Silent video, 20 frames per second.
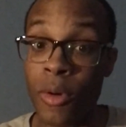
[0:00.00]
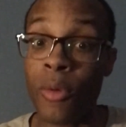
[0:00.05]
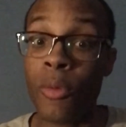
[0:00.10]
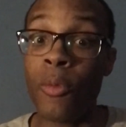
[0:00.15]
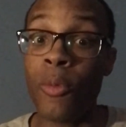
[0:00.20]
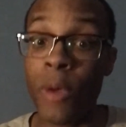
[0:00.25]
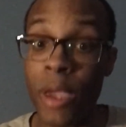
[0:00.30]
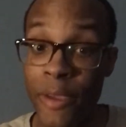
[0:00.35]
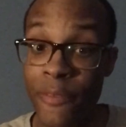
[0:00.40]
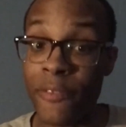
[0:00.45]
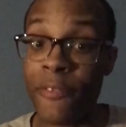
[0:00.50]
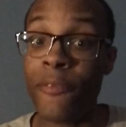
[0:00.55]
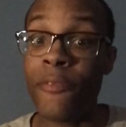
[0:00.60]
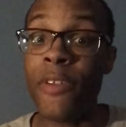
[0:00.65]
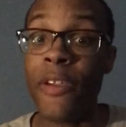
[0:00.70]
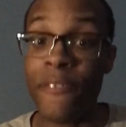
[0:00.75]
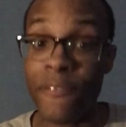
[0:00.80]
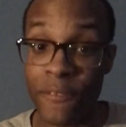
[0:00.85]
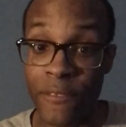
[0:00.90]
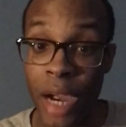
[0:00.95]
we
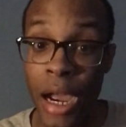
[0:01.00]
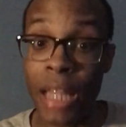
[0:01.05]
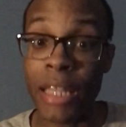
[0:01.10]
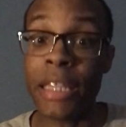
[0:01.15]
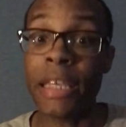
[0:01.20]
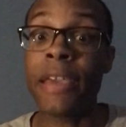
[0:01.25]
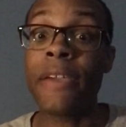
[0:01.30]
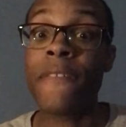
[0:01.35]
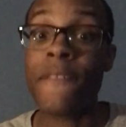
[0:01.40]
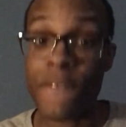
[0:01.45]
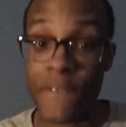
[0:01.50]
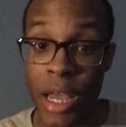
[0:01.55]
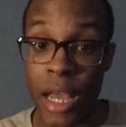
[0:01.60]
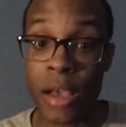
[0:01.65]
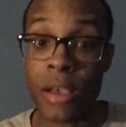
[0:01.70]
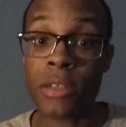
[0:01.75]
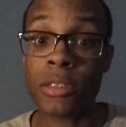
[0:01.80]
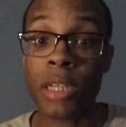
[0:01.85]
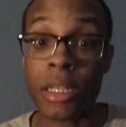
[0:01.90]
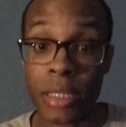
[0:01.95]
finally
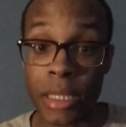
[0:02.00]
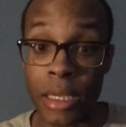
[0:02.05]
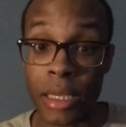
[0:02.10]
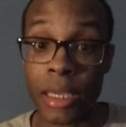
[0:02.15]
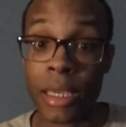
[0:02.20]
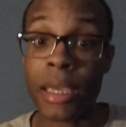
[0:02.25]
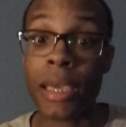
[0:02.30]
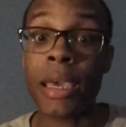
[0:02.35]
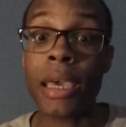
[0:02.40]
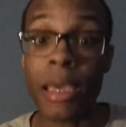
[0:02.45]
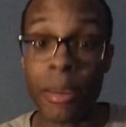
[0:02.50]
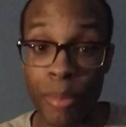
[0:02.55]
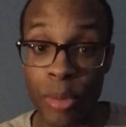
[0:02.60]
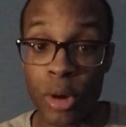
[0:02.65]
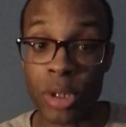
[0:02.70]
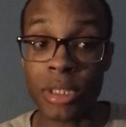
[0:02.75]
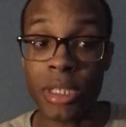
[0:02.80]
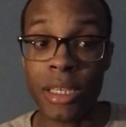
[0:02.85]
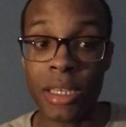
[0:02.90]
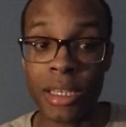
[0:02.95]
found something in
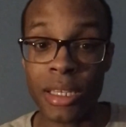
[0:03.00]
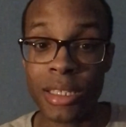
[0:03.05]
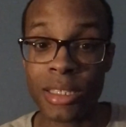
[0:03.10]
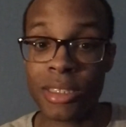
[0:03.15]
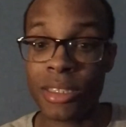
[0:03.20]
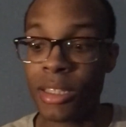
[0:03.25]
Porzingis.